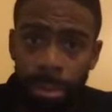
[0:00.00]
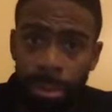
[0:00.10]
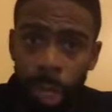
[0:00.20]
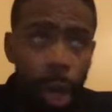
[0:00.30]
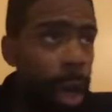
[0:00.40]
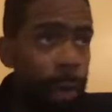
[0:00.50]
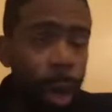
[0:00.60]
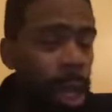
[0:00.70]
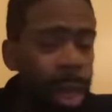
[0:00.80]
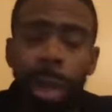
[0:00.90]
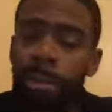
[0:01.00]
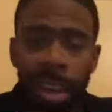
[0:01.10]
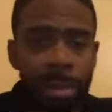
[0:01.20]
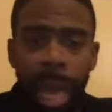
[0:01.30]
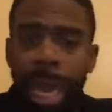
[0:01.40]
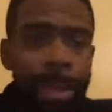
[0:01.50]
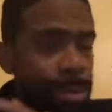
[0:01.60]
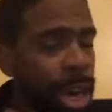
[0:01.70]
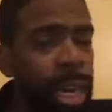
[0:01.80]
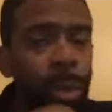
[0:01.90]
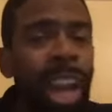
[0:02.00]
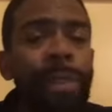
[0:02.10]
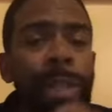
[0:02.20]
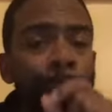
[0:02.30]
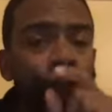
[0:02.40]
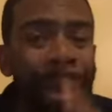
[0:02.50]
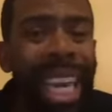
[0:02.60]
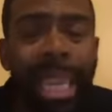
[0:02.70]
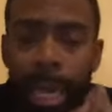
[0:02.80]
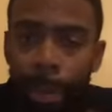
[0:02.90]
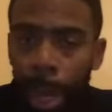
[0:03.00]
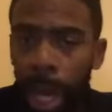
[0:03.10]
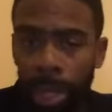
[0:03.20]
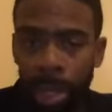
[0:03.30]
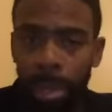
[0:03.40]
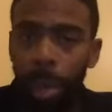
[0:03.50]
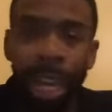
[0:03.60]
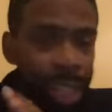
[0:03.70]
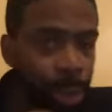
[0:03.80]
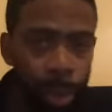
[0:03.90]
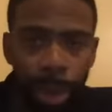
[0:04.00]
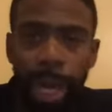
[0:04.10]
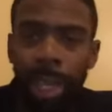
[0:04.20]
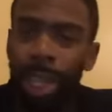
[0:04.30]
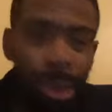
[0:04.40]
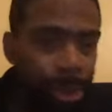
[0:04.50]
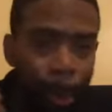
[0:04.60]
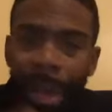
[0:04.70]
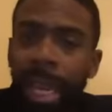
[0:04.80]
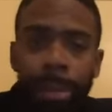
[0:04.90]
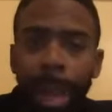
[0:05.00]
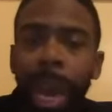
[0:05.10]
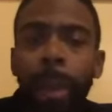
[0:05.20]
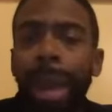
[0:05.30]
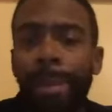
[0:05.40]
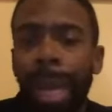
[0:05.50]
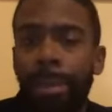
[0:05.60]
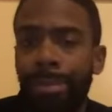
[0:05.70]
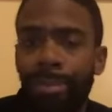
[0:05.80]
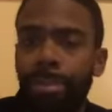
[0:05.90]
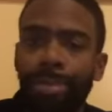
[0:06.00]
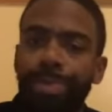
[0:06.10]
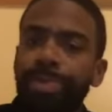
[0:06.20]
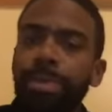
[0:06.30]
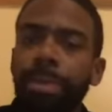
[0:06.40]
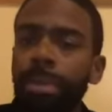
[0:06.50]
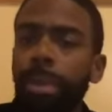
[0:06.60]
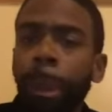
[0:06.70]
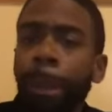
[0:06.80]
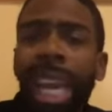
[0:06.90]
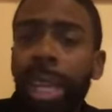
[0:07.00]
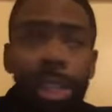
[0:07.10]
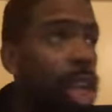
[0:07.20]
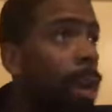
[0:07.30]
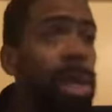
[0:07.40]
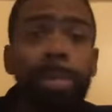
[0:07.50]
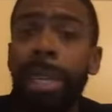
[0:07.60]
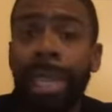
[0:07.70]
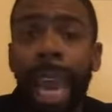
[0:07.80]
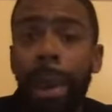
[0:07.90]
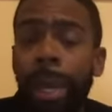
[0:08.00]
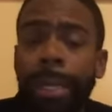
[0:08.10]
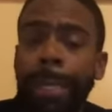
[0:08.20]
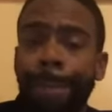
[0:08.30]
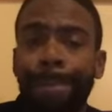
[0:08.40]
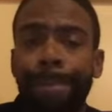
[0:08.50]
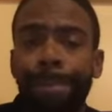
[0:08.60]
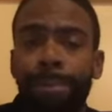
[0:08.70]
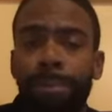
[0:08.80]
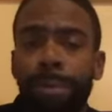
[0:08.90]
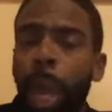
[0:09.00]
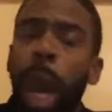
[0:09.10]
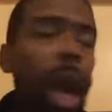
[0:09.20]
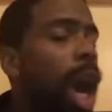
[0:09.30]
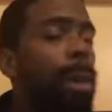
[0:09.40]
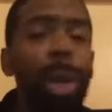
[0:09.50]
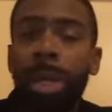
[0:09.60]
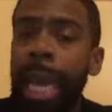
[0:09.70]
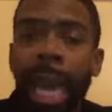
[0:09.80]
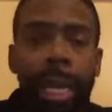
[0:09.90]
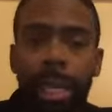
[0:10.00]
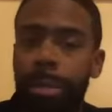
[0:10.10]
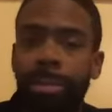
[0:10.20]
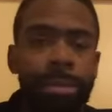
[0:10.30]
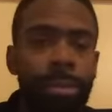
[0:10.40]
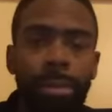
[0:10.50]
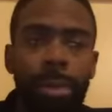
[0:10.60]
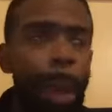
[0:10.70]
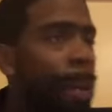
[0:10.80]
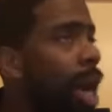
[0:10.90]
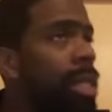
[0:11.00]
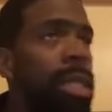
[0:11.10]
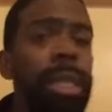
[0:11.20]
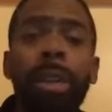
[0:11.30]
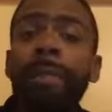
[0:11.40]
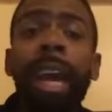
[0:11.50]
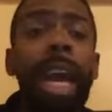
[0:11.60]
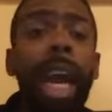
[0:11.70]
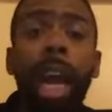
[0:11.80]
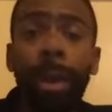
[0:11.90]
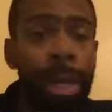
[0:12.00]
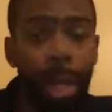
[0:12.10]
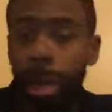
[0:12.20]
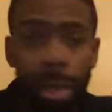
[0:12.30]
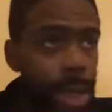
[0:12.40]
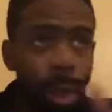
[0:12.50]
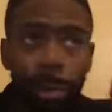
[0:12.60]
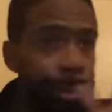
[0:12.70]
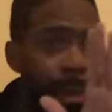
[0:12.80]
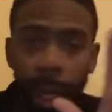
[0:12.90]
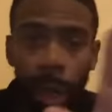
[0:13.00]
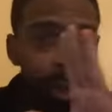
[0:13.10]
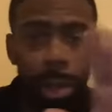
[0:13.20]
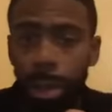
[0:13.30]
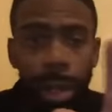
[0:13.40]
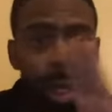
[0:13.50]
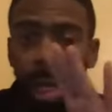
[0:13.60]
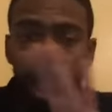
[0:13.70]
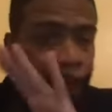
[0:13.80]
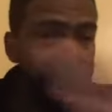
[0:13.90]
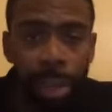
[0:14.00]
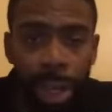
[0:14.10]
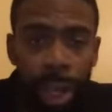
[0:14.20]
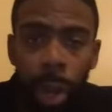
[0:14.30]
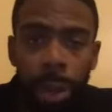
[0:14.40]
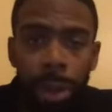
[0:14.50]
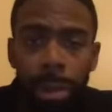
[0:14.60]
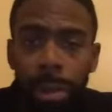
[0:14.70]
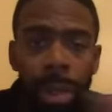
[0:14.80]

You know, a, a close friend of mine, his pregnant wife was beaten in Boston while she was pregnant. She was beaten by a white man. Beaten. She almost miscarried. Horrible attack. Boston is a very, you know, so, you know, so the Patriots owner,